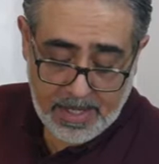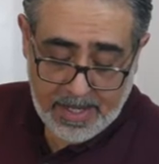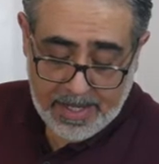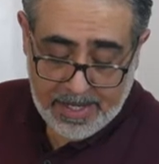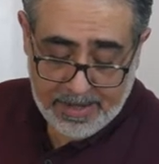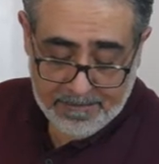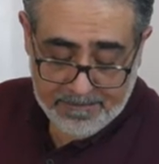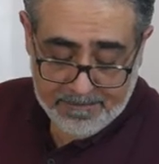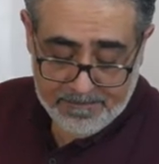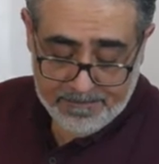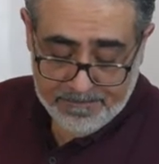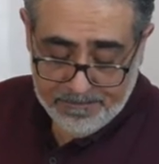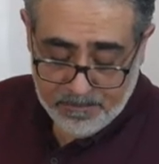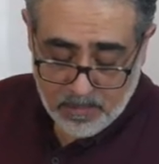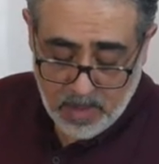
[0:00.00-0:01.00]
Uh,
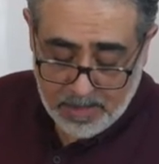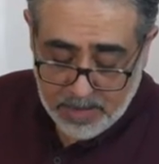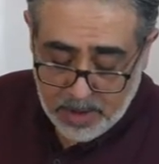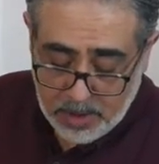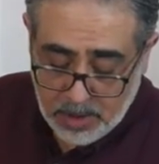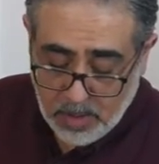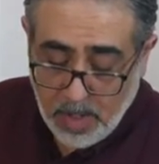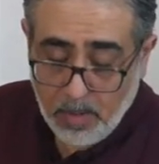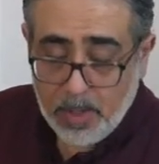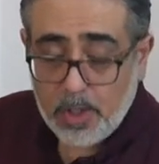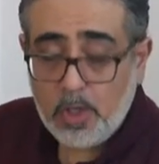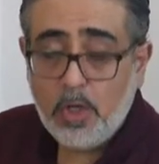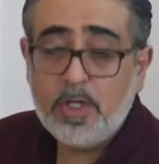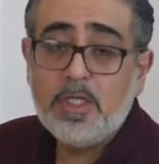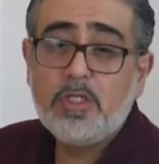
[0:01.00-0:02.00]
what I'm going to do, I want
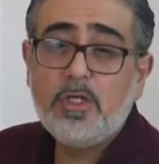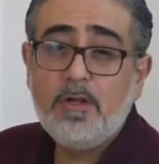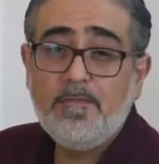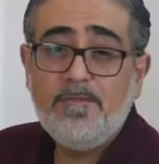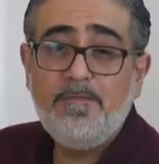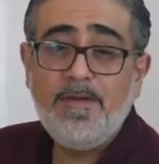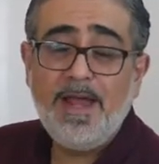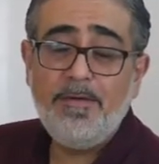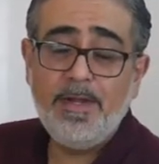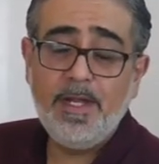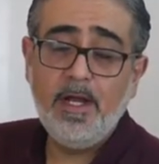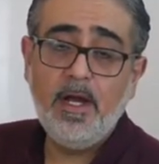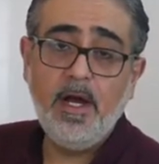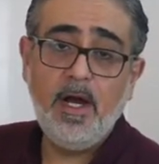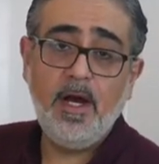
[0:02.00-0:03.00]
to cook this on a very
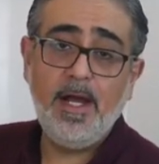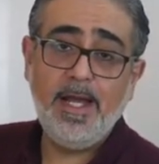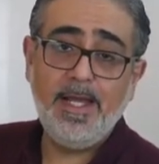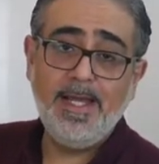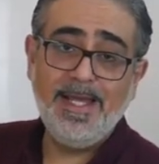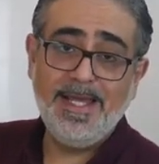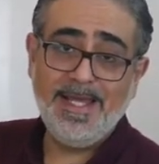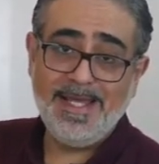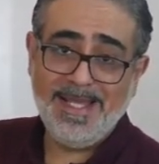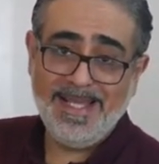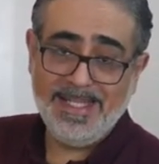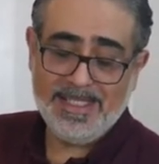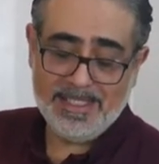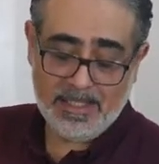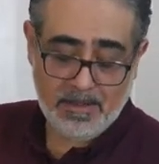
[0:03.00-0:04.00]
high
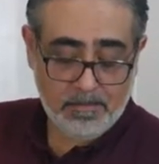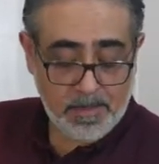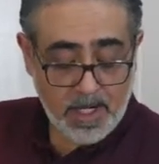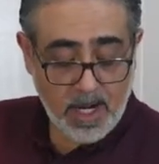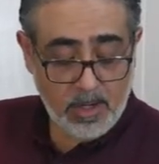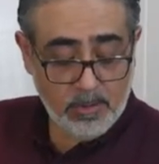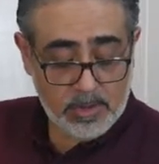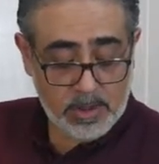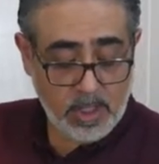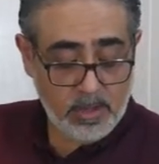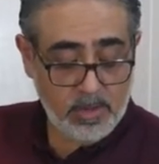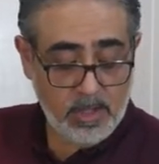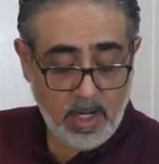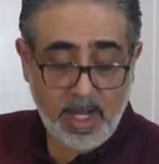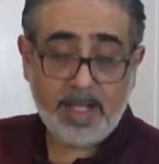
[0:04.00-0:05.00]
heat, but I also
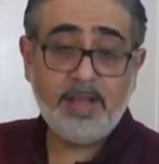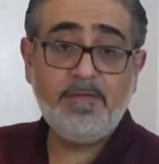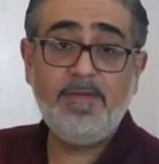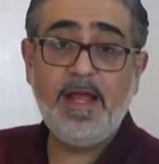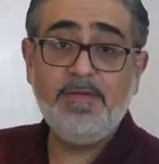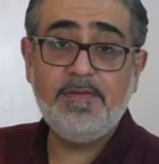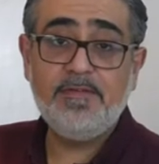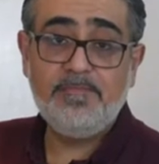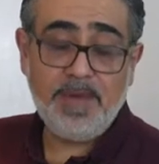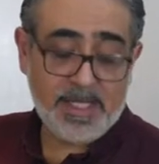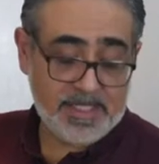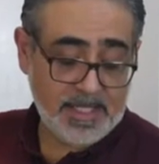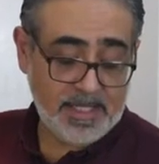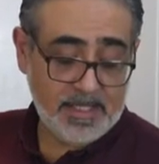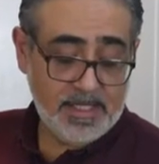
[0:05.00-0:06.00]
like the flavor of
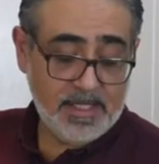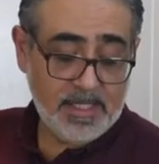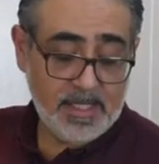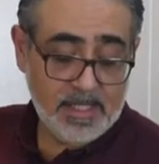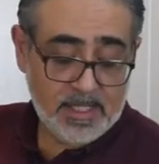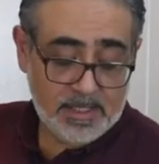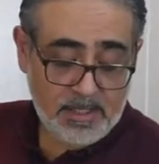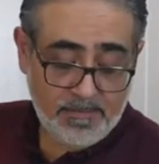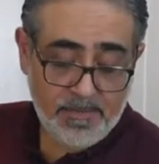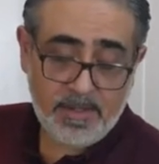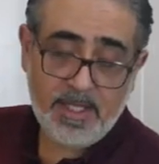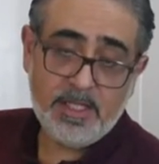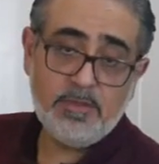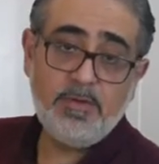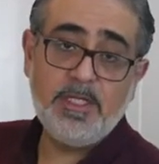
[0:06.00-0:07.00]
butter. So for
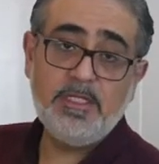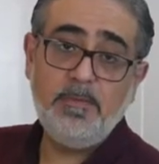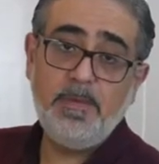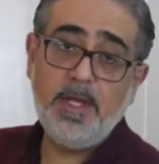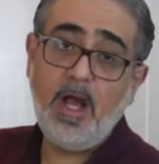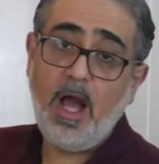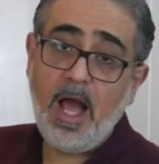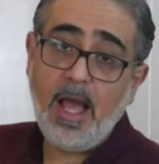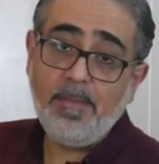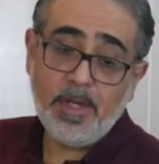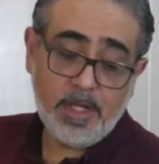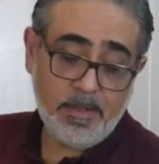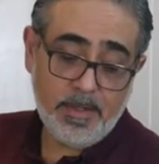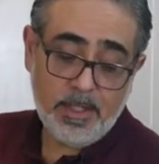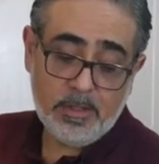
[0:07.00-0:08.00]
this recipe, I'm
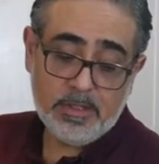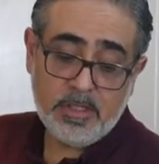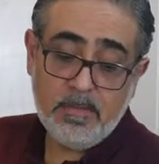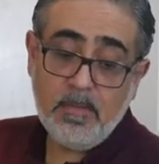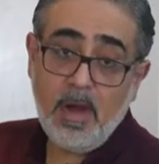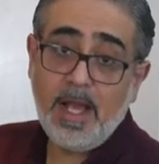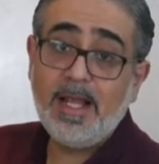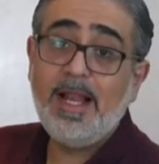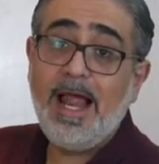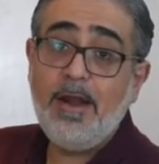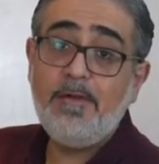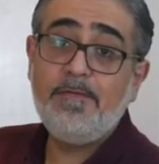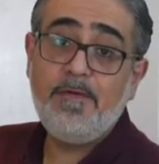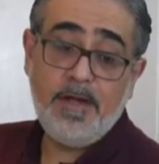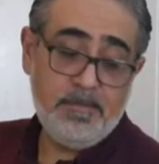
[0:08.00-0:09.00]
going to be using my
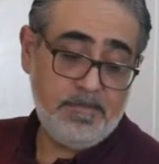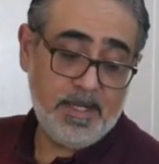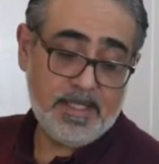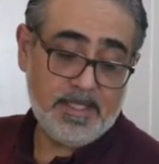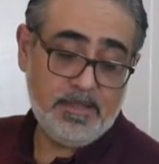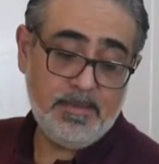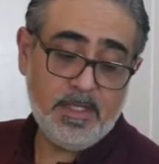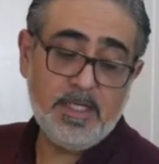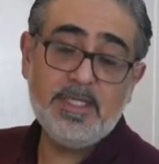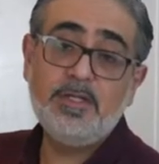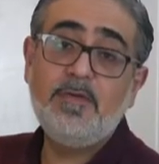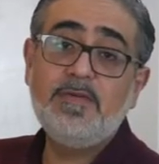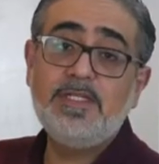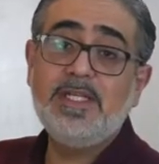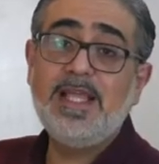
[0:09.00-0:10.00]
clarified butter, because
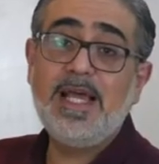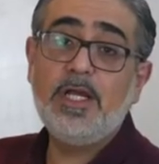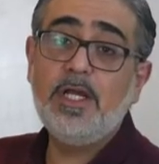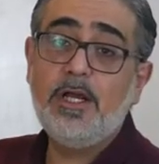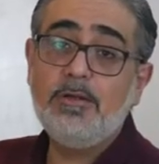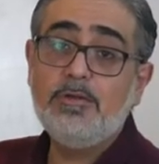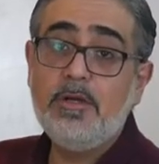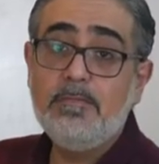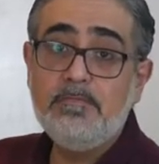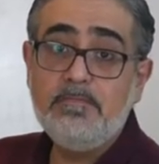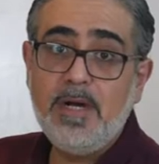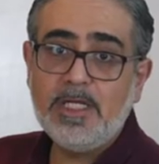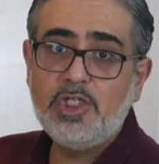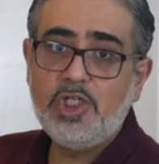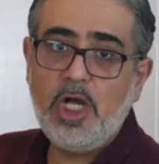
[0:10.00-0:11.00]
obviously that can go to a
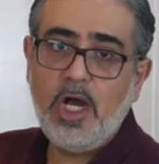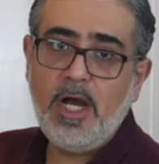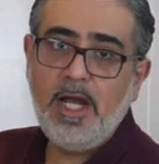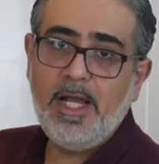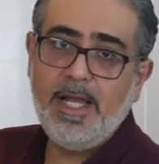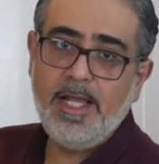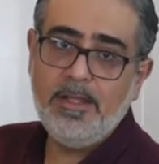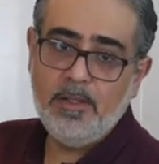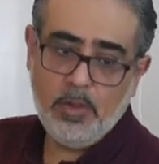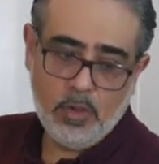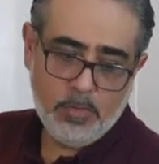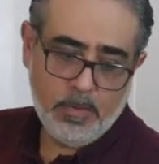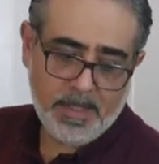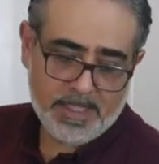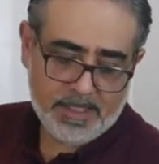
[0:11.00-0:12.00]
much higher heat than
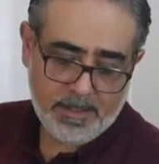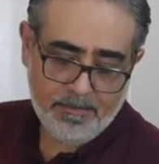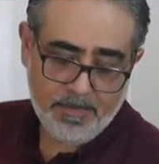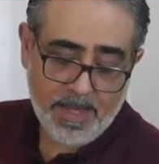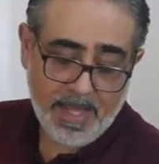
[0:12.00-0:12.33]
normal butter.